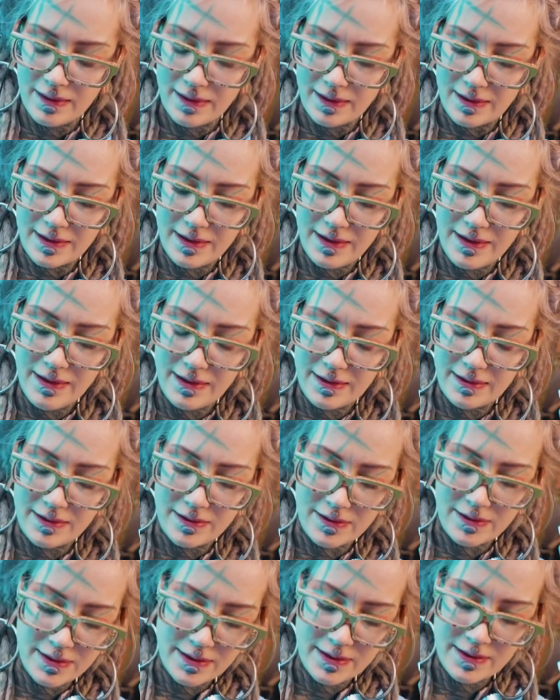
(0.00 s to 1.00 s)

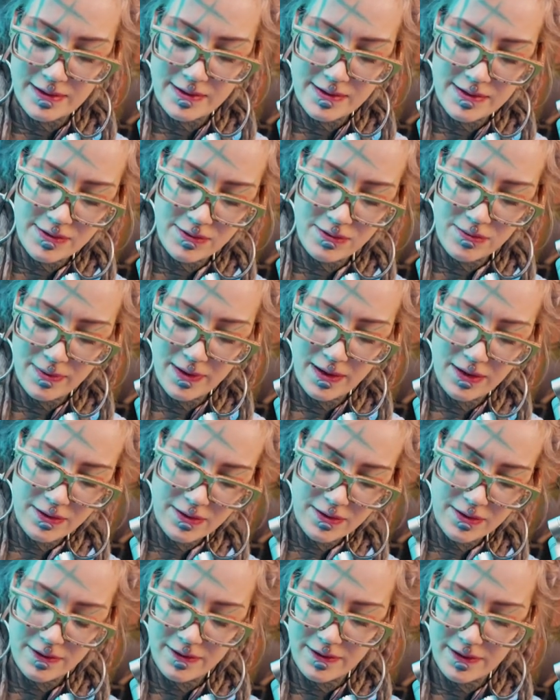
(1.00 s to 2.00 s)
clear soup
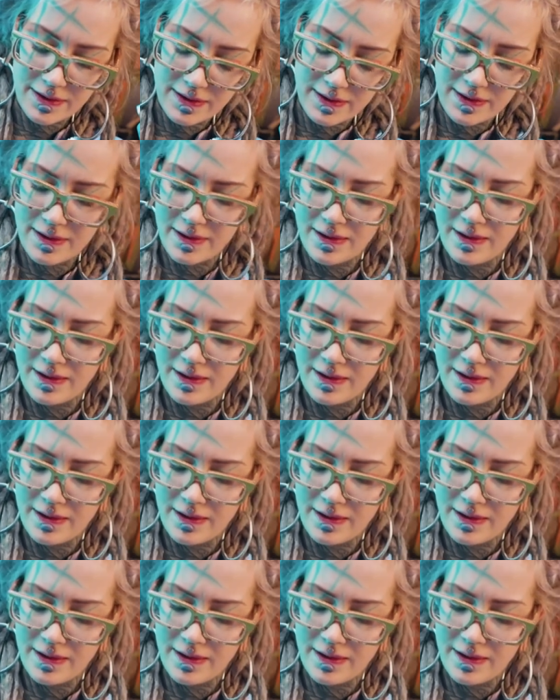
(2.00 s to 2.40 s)
out of it.